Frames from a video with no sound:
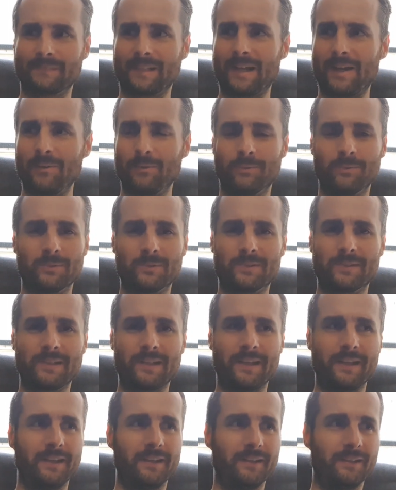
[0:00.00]
how to
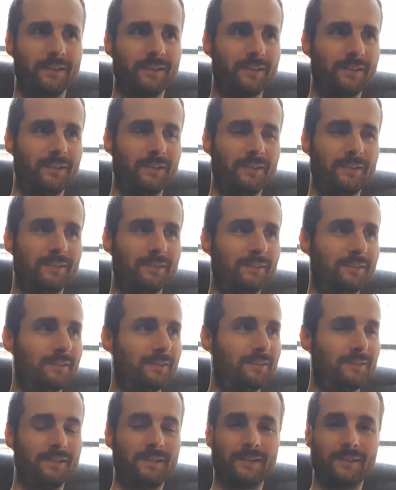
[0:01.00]
say,
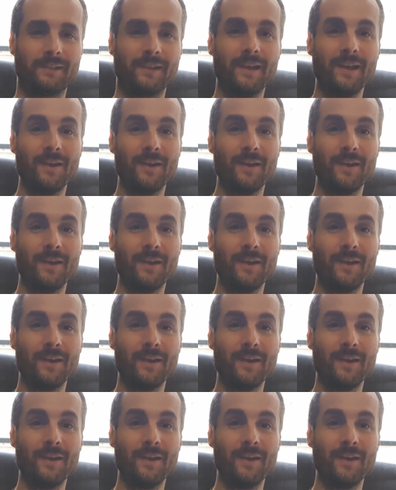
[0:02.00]
uh,